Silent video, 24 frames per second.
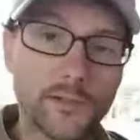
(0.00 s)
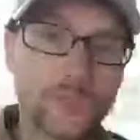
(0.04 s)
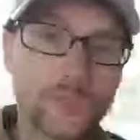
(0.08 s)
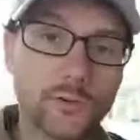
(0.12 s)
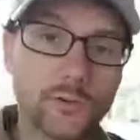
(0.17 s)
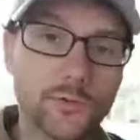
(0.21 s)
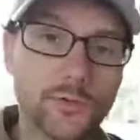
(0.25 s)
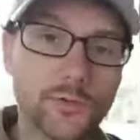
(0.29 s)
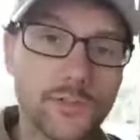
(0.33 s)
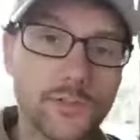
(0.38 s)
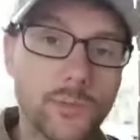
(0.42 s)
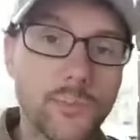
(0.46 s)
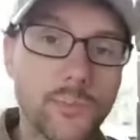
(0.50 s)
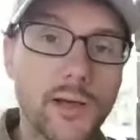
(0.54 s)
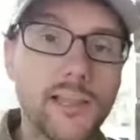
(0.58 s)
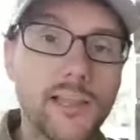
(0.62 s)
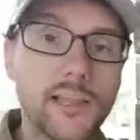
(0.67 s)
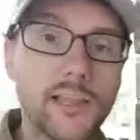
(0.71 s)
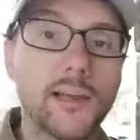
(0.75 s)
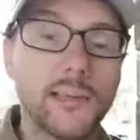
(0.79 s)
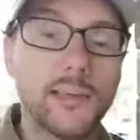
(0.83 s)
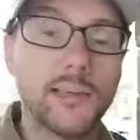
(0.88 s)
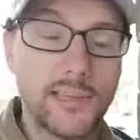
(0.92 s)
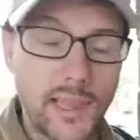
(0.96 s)
So
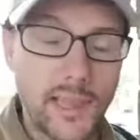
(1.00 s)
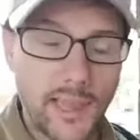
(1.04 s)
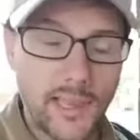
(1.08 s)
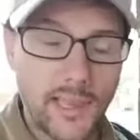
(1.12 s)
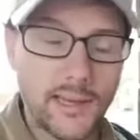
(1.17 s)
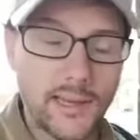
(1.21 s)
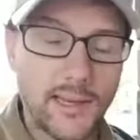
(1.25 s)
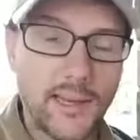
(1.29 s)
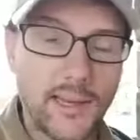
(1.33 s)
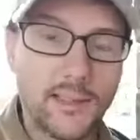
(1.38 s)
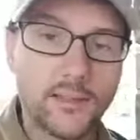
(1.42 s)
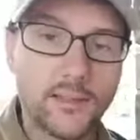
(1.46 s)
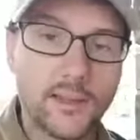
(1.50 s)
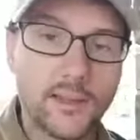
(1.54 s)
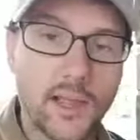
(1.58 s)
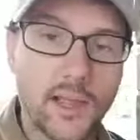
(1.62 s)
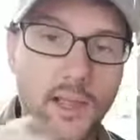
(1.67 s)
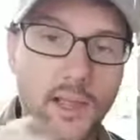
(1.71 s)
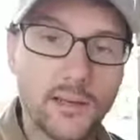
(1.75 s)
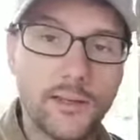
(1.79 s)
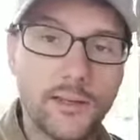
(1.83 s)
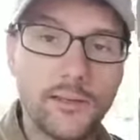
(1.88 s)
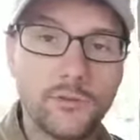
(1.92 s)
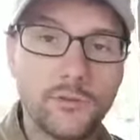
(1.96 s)
somebody, again, in the
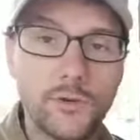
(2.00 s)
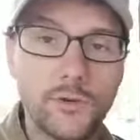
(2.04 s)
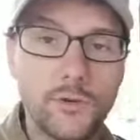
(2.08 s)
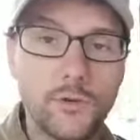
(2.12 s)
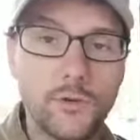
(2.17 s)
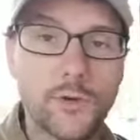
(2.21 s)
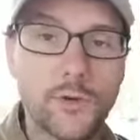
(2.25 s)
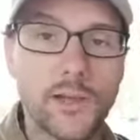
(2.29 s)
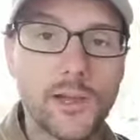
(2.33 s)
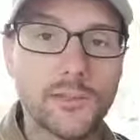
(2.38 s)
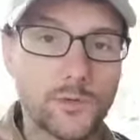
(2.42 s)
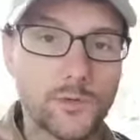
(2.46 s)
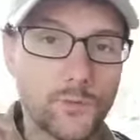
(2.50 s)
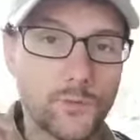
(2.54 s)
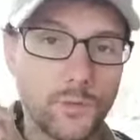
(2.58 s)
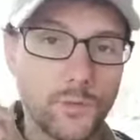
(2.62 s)
continental U.S.